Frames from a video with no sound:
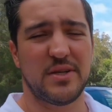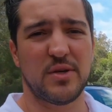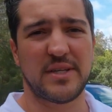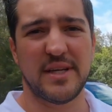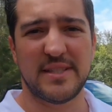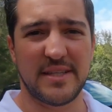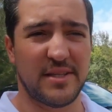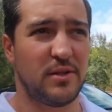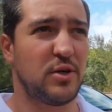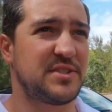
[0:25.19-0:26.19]
I was going to take
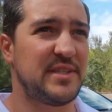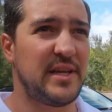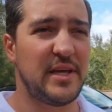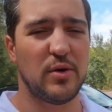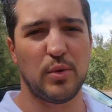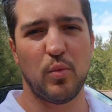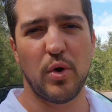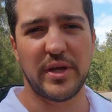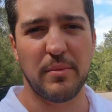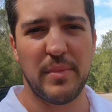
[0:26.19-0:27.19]
to the Lost City or the Waddingham